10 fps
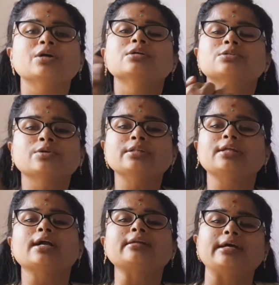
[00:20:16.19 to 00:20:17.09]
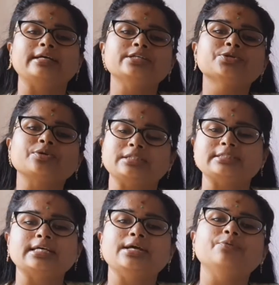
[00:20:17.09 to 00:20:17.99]
So in that case, you can
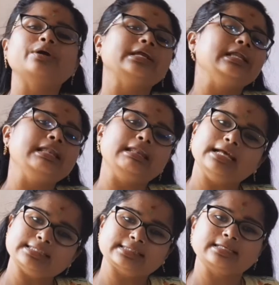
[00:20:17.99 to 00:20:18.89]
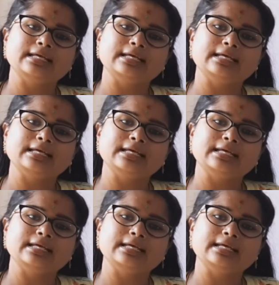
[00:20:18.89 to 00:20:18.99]
say very less